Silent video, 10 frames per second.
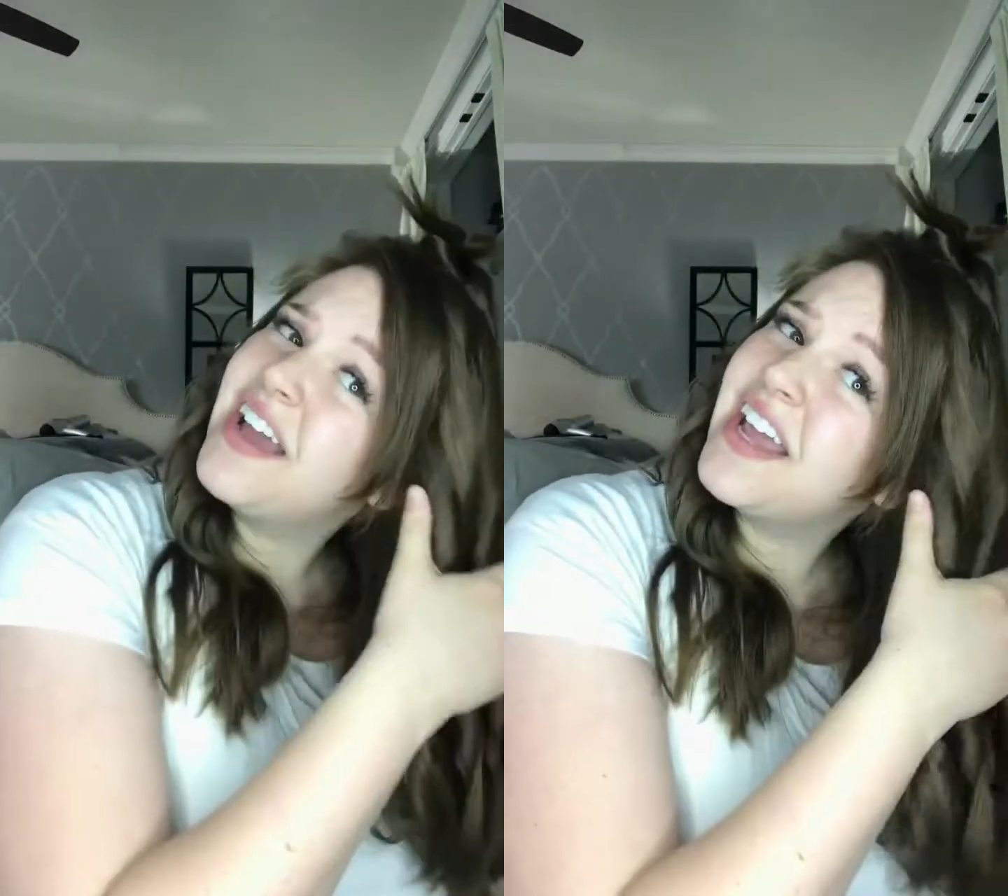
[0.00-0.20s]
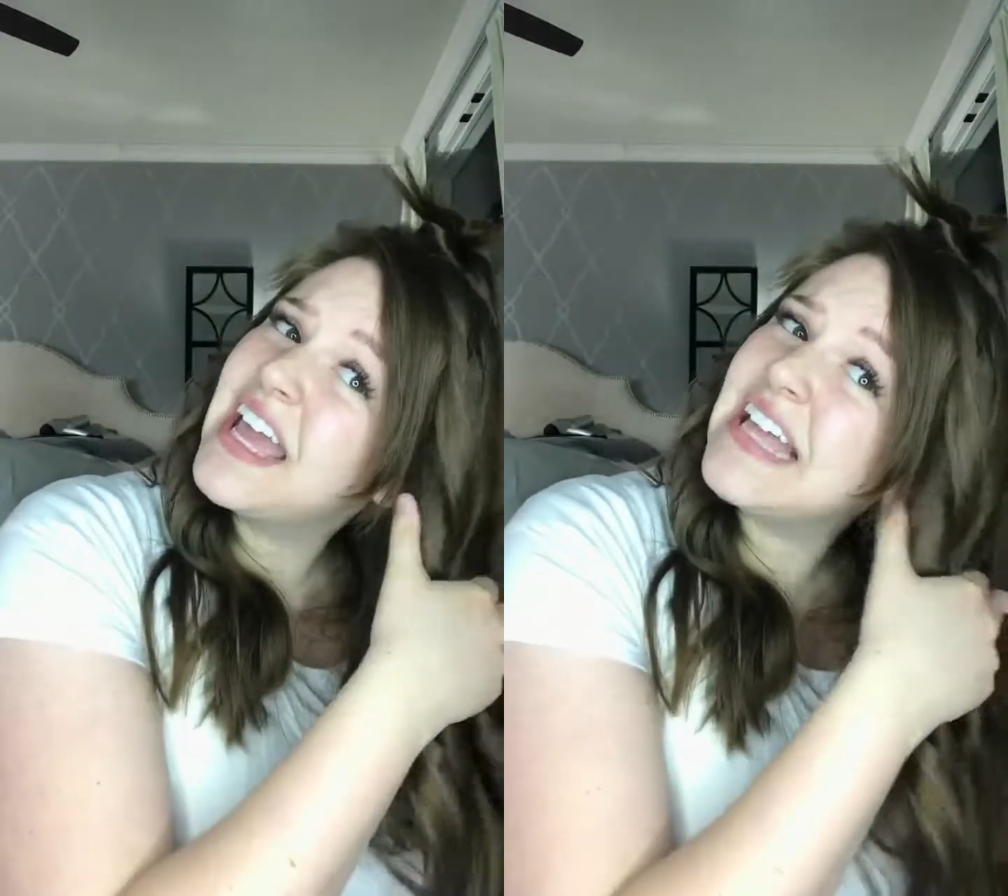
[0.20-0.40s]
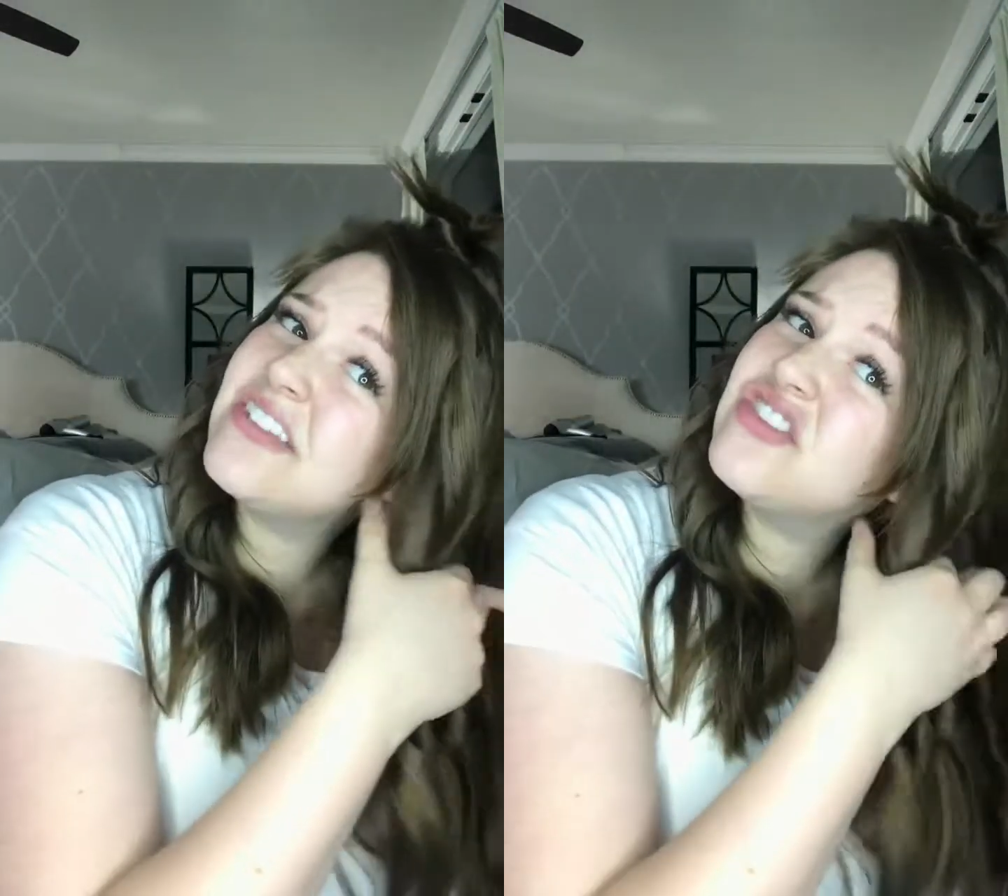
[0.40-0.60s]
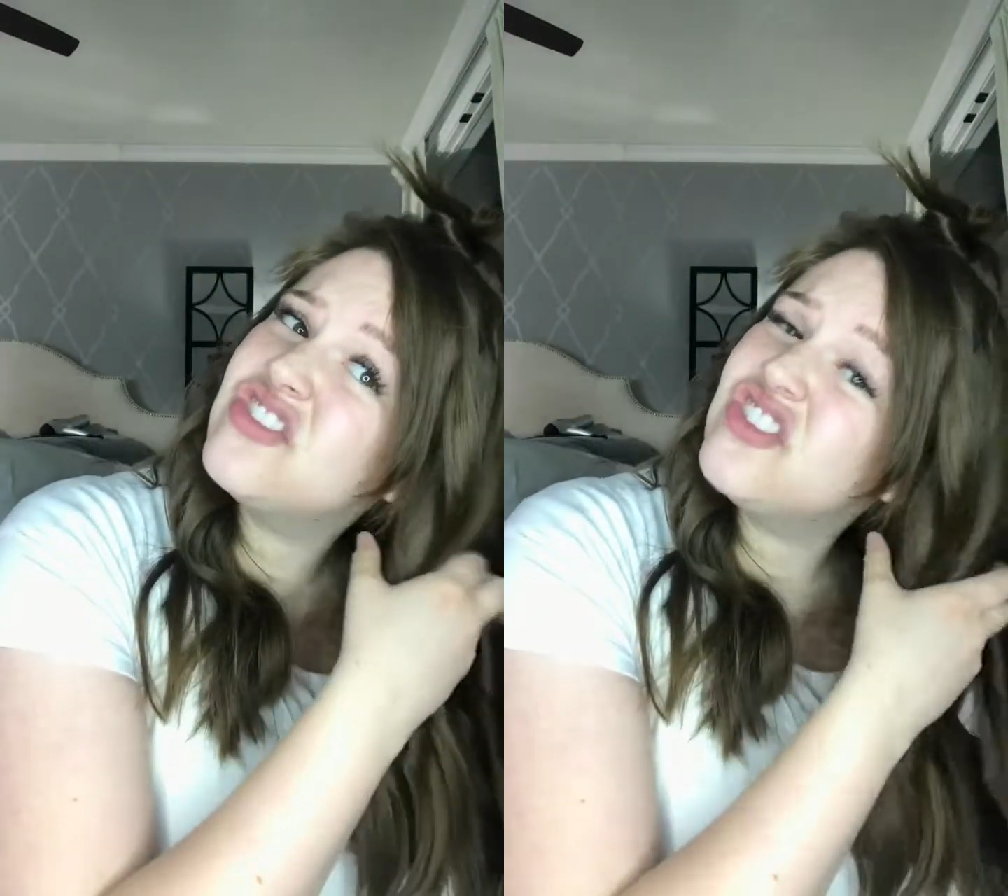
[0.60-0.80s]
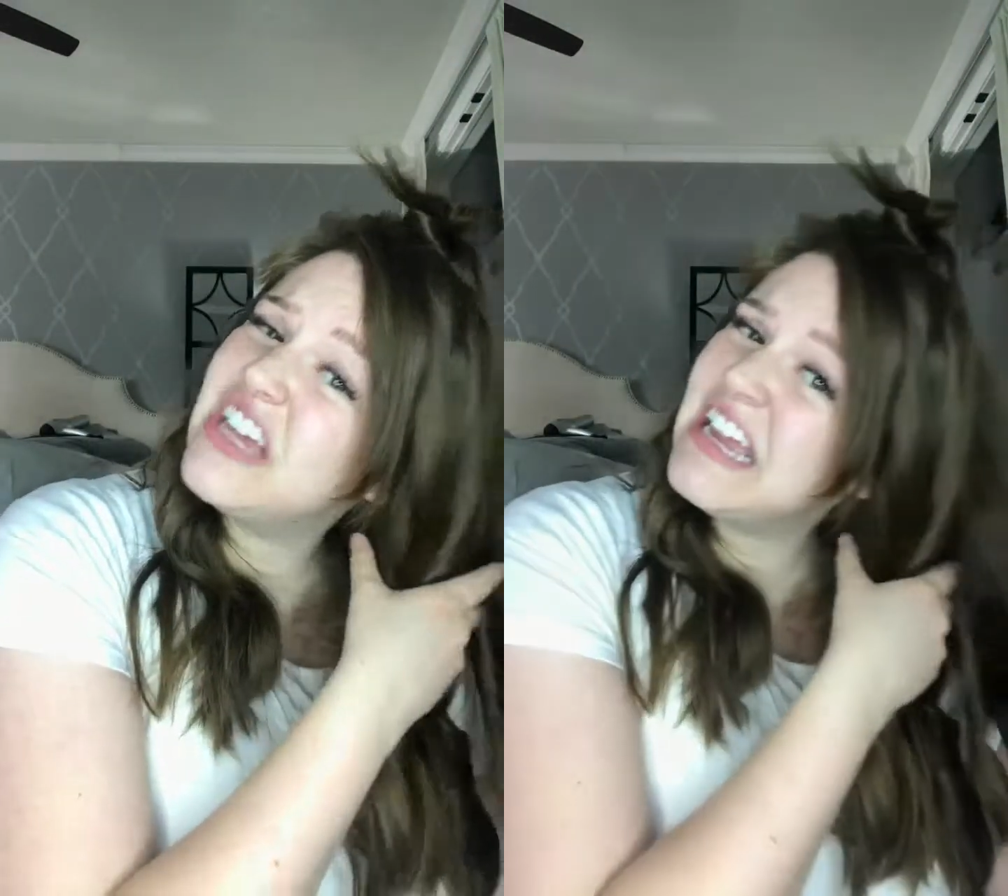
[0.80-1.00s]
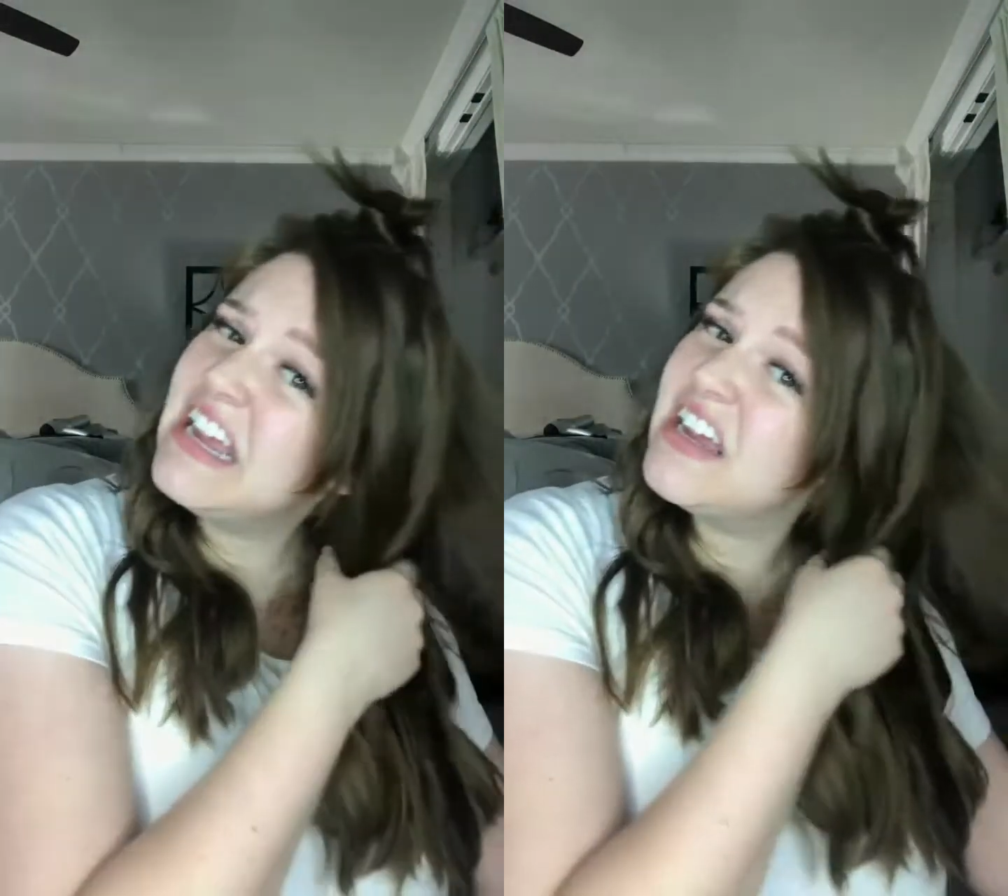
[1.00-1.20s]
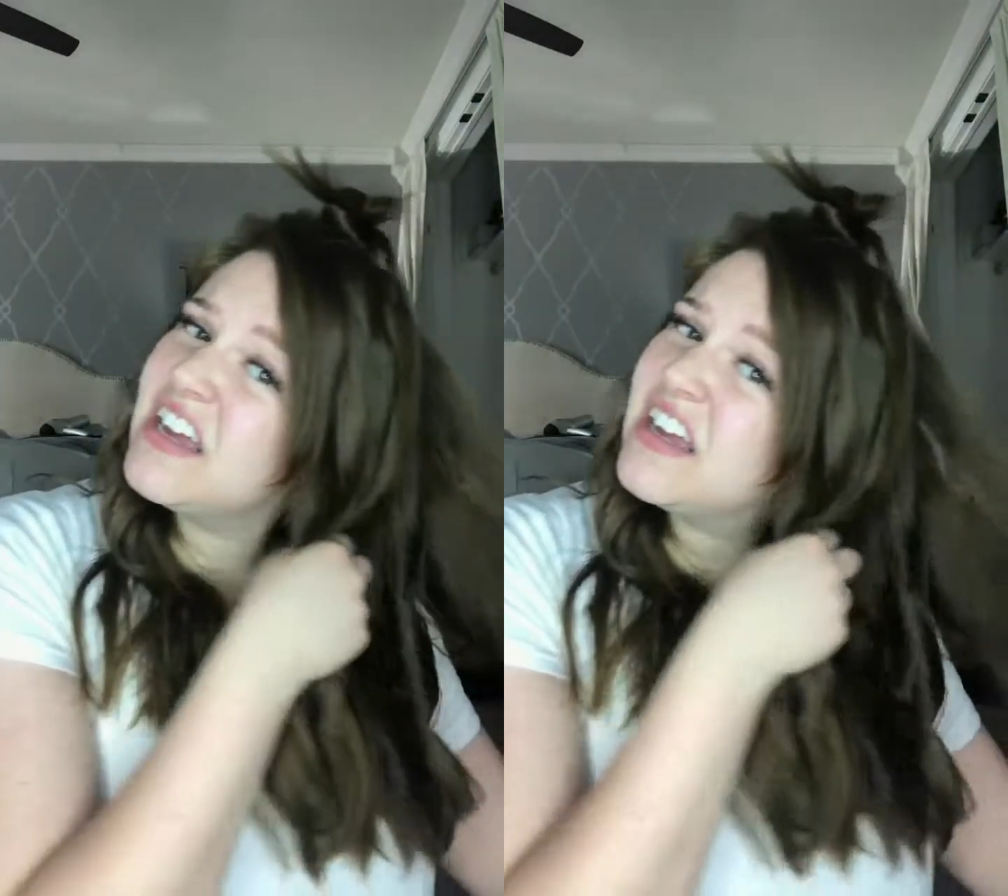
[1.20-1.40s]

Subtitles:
I can't see.